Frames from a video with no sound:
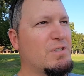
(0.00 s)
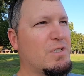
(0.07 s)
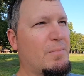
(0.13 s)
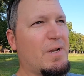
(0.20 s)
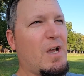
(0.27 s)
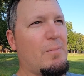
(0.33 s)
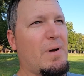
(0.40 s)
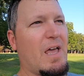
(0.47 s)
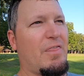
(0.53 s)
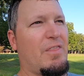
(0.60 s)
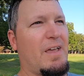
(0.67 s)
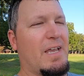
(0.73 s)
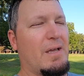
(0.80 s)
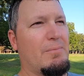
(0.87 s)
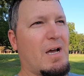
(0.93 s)
Some of y'all might
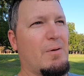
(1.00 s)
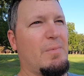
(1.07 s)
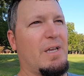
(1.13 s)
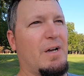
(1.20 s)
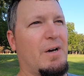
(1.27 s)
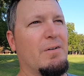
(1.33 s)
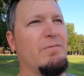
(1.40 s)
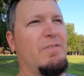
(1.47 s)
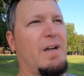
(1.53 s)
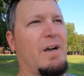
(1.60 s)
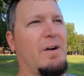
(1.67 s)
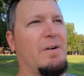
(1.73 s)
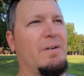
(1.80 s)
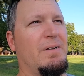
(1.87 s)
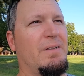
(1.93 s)
think it might be
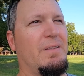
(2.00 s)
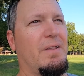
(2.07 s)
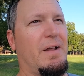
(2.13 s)
unfair